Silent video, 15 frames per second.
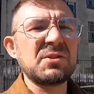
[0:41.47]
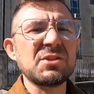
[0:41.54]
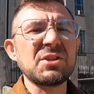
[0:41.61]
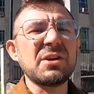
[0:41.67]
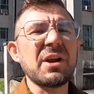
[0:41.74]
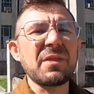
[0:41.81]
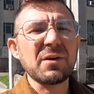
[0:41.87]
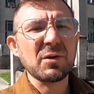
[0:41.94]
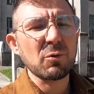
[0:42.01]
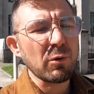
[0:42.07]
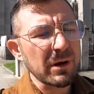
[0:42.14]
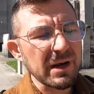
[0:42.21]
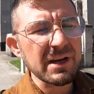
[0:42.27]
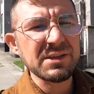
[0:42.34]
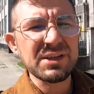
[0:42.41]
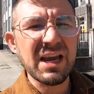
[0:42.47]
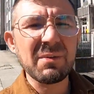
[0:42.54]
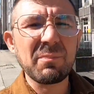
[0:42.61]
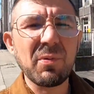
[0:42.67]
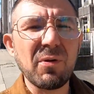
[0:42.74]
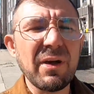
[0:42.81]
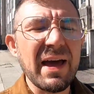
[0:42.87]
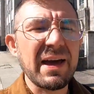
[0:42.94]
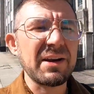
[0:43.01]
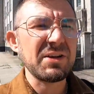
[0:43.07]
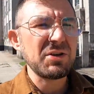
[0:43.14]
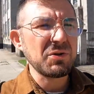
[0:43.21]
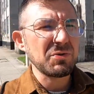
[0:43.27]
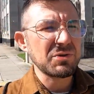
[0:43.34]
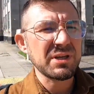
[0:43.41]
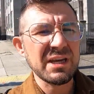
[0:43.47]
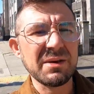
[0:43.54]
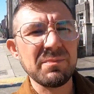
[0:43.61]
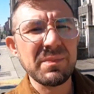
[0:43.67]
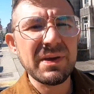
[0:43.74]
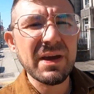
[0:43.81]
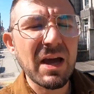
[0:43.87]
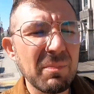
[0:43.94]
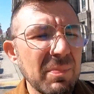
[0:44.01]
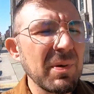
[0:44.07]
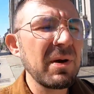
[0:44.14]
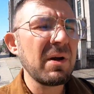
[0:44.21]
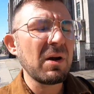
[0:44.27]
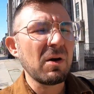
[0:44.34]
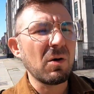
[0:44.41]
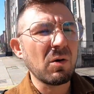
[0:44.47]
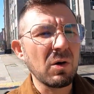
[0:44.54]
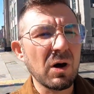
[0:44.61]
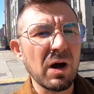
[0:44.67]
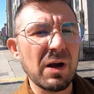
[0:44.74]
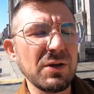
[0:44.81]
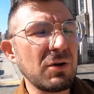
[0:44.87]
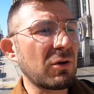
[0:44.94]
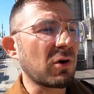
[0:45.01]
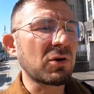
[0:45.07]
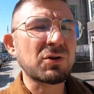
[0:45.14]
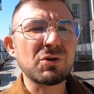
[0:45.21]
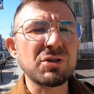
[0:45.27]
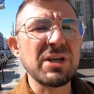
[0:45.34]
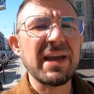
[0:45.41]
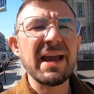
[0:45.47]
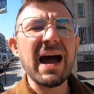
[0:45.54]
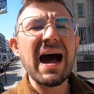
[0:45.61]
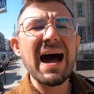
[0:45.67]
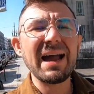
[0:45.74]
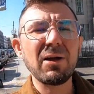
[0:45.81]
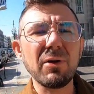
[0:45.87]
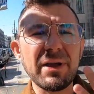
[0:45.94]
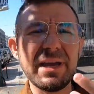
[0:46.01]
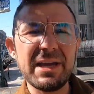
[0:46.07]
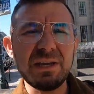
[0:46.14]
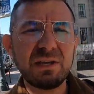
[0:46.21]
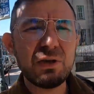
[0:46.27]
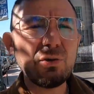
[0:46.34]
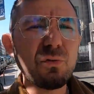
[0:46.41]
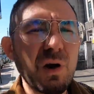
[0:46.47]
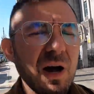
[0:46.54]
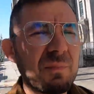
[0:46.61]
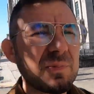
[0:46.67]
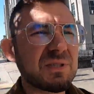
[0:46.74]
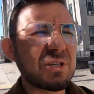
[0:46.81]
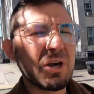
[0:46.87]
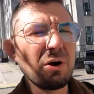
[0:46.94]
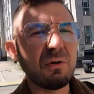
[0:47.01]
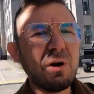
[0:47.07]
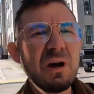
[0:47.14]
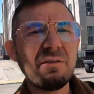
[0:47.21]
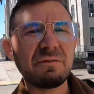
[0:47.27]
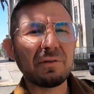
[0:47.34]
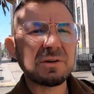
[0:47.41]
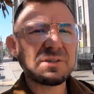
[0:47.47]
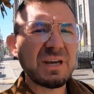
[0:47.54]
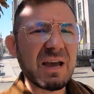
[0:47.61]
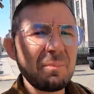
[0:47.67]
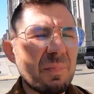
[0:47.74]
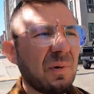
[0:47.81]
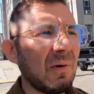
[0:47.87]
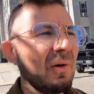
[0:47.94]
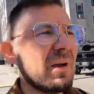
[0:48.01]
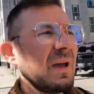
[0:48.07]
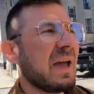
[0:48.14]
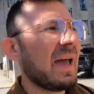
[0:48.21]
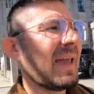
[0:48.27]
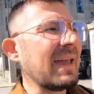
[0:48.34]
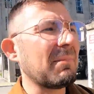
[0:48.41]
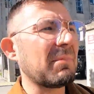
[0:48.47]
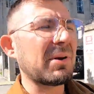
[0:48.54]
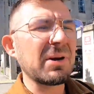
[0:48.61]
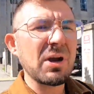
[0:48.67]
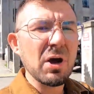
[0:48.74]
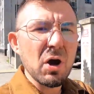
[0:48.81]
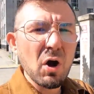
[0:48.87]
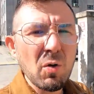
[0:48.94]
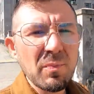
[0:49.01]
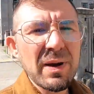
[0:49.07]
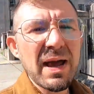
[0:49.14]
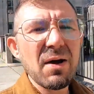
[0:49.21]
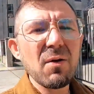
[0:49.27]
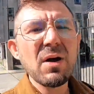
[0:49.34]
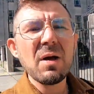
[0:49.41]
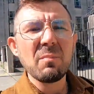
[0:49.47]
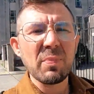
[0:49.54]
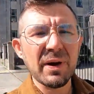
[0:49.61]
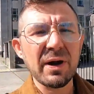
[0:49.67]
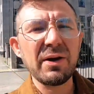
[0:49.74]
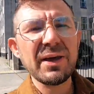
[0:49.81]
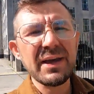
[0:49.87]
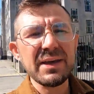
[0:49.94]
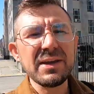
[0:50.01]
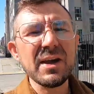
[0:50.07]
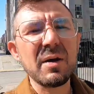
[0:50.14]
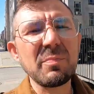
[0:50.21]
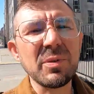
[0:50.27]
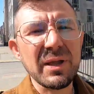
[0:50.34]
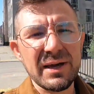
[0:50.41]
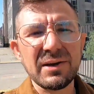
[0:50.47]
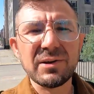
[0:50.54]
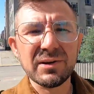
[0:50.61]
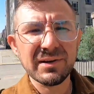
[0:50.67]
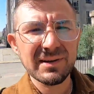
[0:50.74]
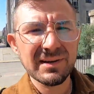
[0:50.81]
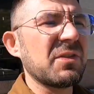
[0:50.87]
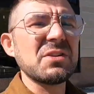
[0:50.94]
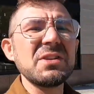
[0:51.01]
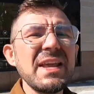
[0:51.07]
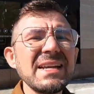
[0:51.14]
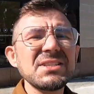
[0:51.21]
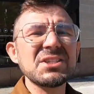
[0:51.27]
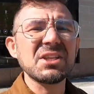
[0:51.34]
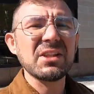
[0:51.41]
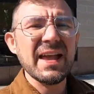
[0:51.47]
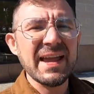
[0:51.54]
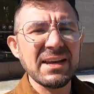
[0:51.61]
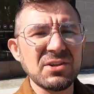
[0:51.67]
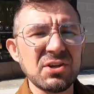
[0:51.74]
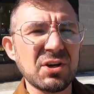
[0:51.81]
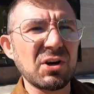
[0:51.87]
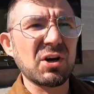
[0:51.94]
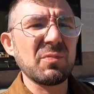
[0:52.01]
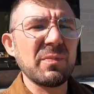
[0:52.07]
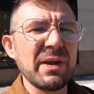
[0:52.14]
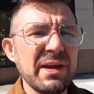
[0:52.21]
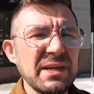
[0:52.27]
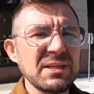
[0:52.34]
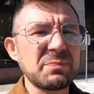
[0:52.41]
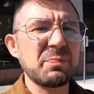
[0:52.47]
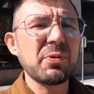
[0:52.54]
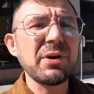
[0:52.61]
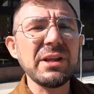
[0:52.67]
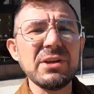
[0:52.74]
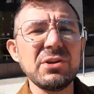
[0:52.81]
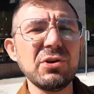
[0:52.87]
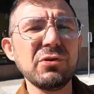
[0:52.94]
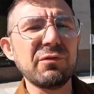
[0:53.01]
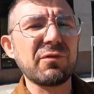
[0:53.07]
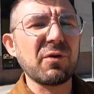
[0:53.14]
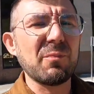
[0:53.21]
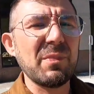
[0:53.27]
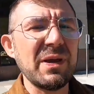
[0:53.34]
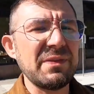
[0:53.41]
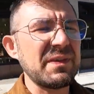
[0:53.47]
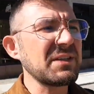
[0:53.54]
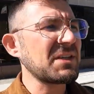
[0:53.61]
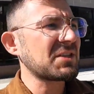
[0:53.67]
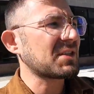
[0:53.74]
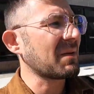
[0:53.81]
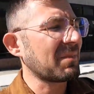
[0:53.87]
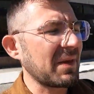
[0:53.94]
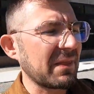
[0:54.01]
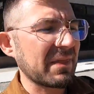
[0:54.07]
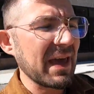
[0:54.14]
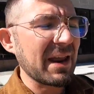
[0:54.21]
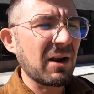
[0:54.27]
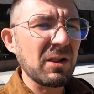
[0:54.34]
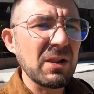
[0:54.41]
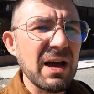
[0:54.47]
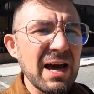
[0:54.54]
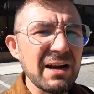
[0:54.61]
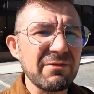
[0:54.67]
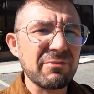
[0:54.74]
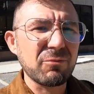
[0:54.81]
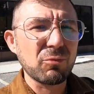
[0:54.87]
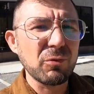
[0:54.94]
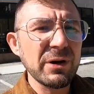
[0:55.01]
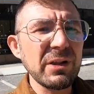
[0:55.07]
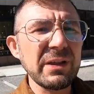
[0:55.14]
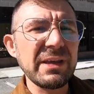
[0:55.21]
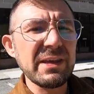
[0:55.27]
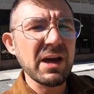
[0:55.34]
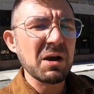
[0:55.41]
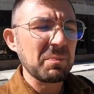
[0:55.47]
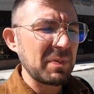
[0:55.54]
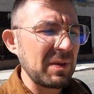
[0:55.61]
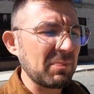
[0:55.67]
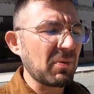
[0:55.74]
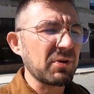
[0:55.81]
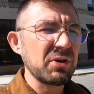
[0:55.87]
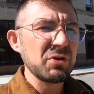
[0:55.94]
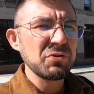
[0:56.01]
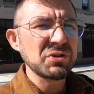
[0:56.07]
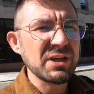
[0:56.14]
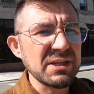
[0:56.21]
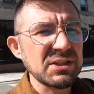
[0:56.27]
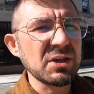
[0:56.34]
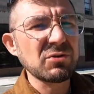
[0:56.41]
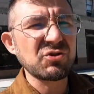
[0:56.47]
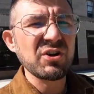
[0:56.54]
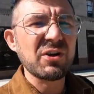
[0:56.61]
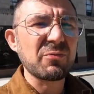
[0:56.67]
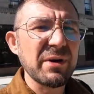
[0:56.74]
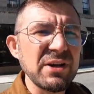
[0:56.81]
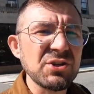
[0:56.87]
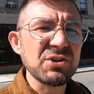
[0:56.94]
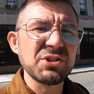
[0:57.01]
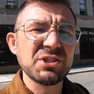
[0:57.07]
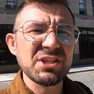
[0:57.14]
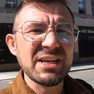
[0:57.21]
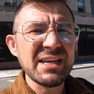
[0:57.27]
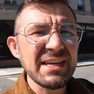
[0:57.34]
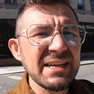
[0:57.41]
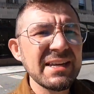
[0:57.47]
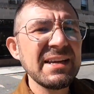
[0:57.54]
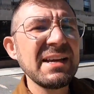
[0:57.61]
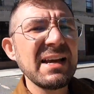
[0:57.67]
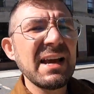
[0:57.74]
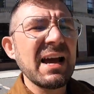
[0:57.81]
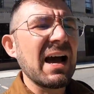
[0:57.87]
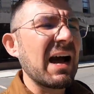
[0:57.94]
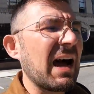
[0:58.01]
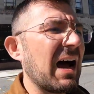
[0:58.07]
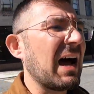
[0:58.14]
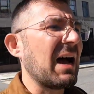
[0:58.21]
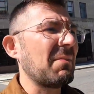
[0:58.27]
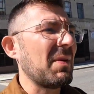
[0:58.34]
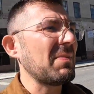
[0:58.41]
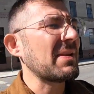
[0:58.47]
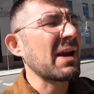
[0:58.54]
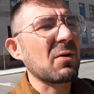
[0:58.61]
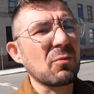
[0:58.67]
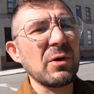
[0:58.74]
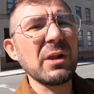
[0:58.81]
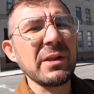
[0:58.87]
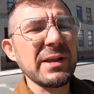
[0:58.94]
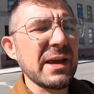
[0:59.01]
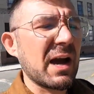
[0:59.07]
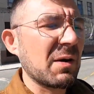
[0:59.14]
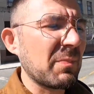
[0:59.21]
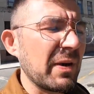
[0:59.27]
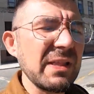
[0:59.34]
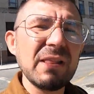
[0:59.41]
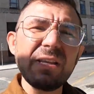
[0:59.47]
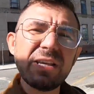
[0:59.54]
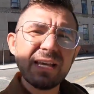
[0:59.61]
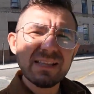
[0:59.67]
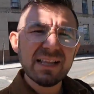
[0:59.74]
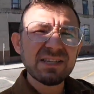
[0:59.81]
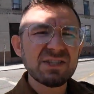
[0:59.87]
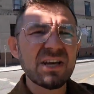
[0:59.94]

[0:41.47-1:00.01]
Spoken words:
Just another quick example how to use hit me up. You can also say, I'll hit you up. So for example, hey, I'm gonna go home now, but I'll hit you up later. The next slang term is pretty new for me. This is something that a lot of really young people are using, so Generation Z, maybe not really young, but yet let's